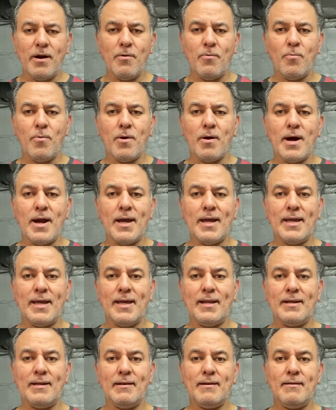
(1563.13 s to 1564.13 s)
where I
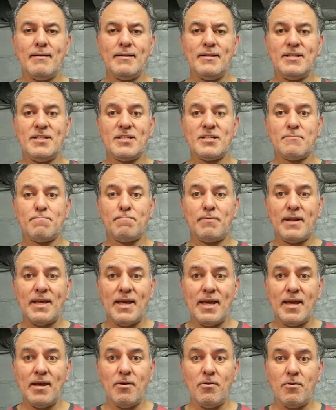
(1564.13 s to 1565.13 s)
can
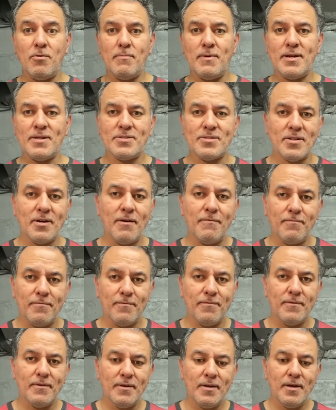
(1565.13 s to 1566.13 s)
display all my stuff
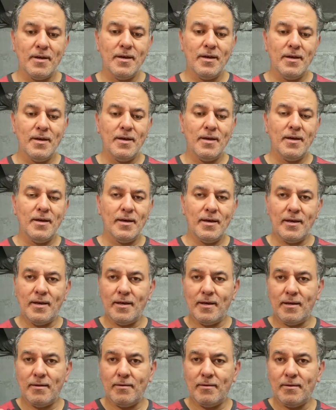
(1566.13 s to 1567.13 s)

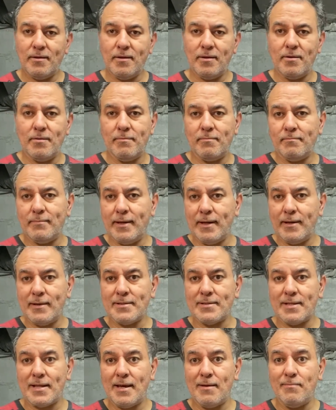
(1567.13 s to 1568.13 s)
and, make a
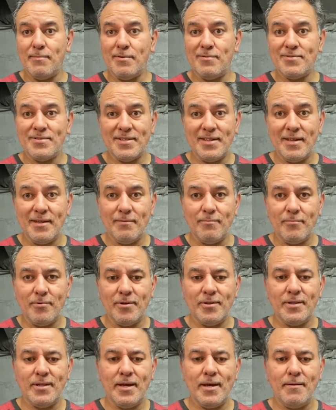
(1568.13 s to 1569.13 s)
slight museum
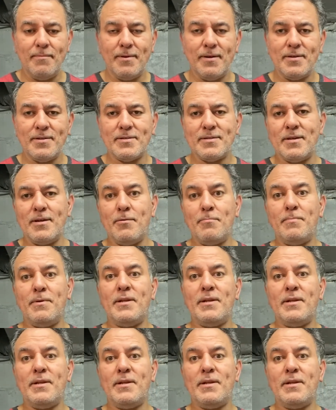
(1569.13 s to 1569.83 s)
one day, because it'll be